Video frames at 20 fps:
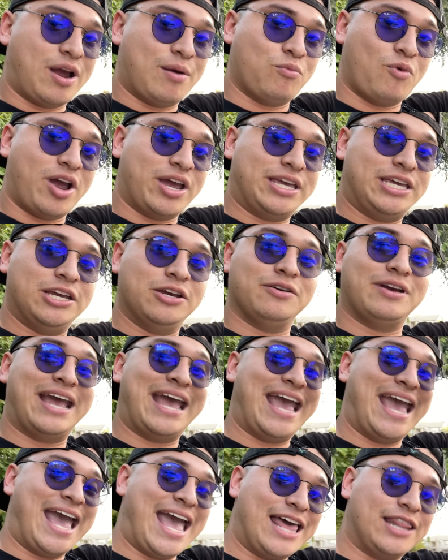right here
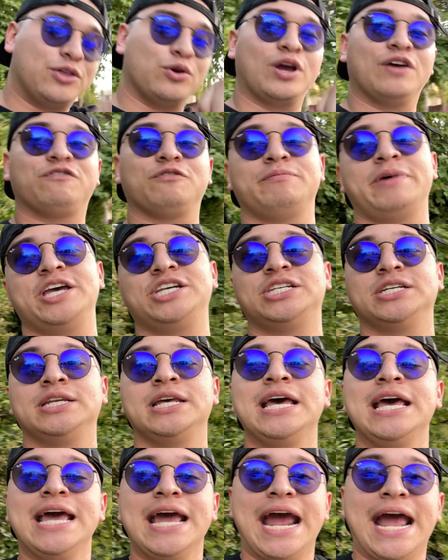and their information
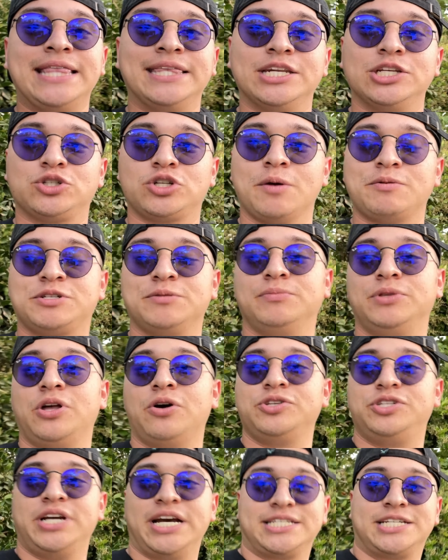in the description
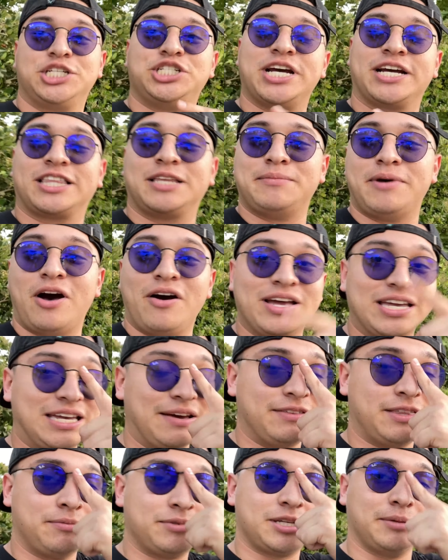below, so you guys can check them out and
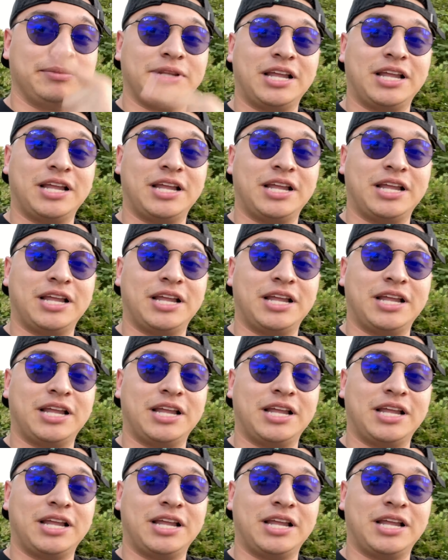give them some